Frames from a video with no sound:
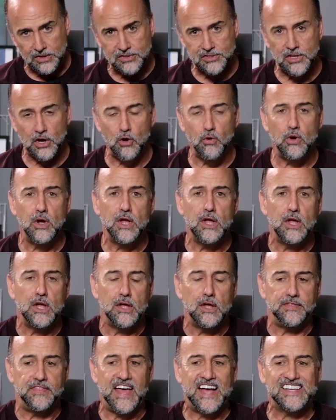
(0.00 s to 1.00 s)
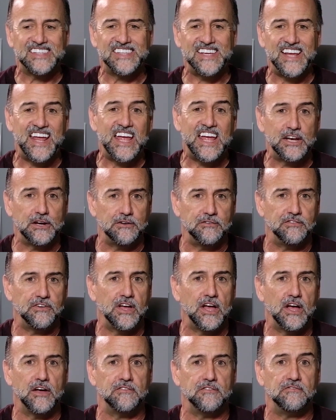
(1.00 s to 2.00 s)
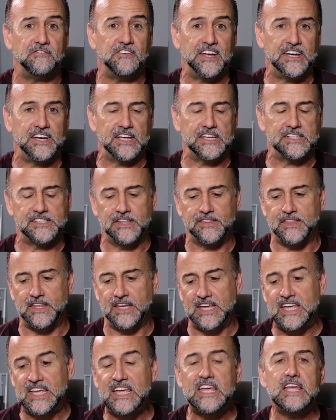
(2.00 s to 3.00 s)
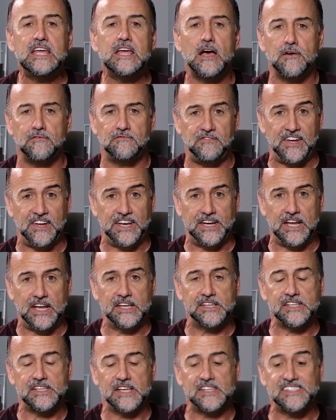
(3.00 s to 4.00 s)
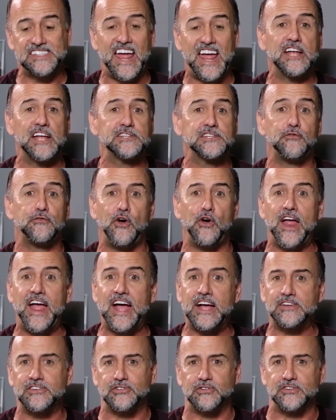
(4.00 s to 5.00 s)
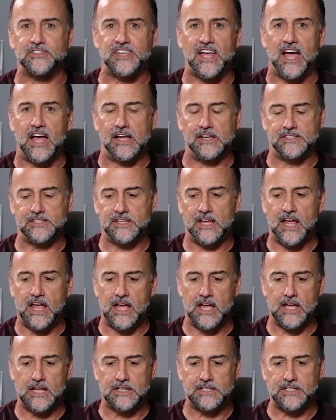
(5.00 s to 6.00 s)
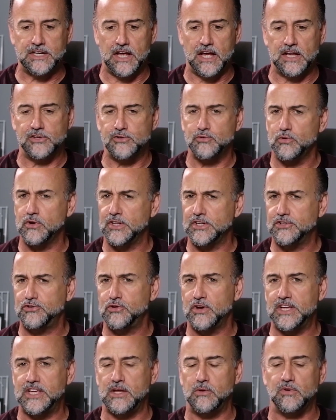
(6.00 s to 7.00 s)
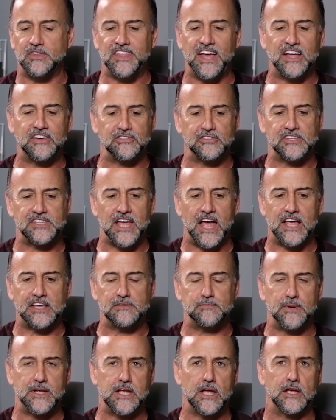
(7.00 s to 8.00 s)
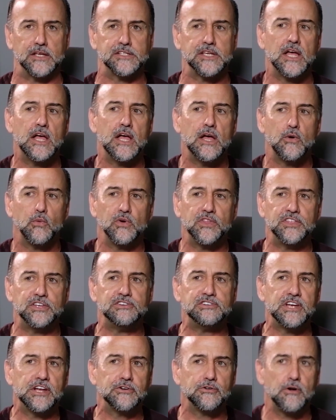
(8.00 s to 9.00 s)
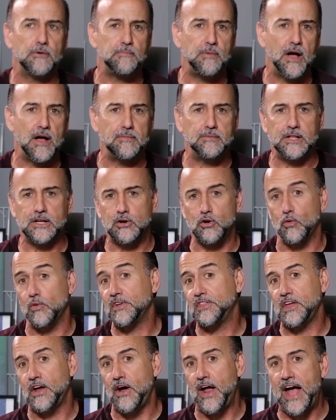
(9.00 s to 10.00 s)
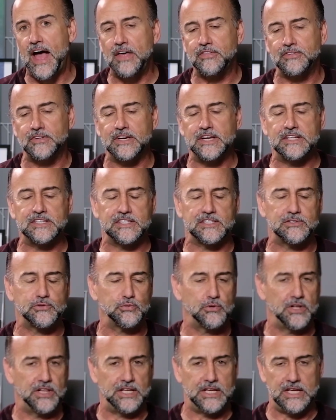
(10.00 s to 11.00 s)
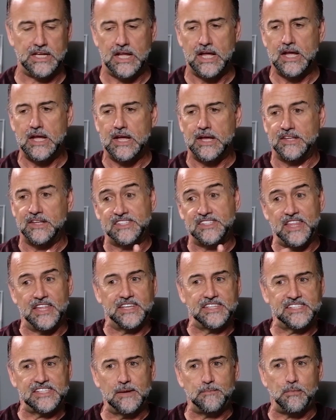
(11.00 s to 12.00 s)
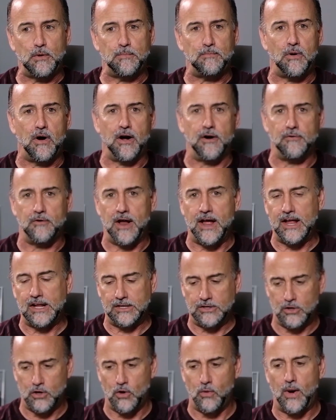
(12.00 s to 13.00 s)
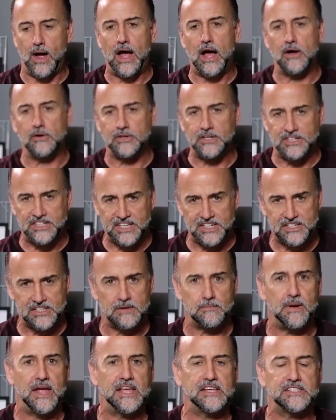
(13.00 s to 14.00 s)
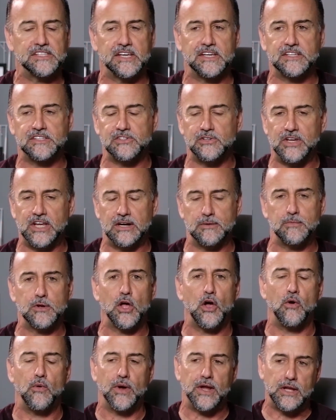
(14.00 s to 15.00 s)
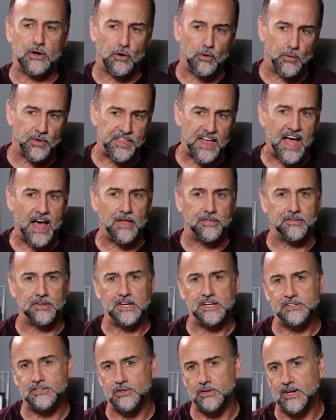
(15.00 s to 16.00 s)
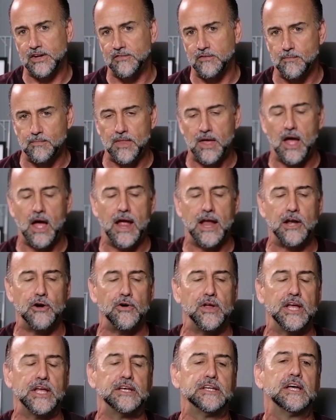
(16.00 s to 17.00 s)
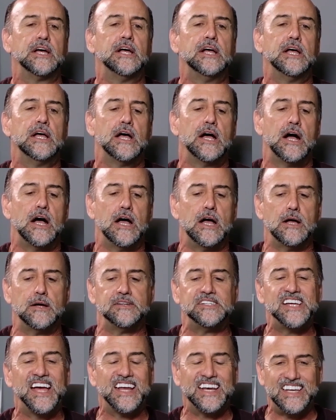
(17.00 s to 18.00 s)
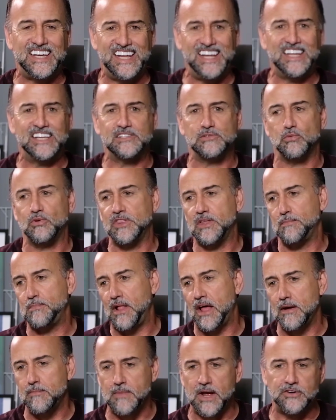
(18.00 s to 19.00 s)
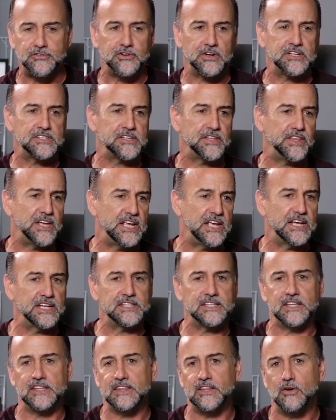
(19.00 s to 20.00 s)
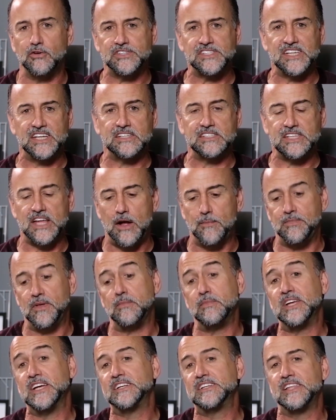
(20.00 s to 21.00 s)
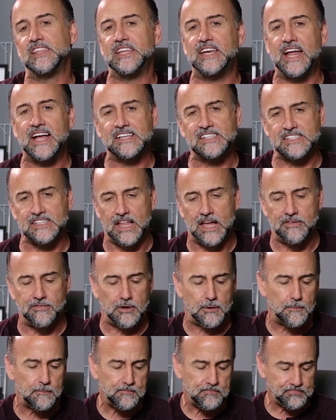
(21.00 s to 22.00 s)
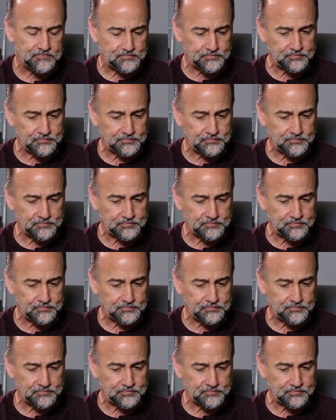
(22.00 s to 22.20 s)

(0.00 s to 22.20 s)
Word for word: So, that's the N of, of fitness. The E of fitness stands for exercise. And uh, it's really tricky with exercise because with the general public or with our athletes, it's really the simple part, right? You go out, you teach the basics, you get them going, or with athletes, you give them the higher end uh, techniques with the plyometrics and the HIIT and those things to help them get to the next level.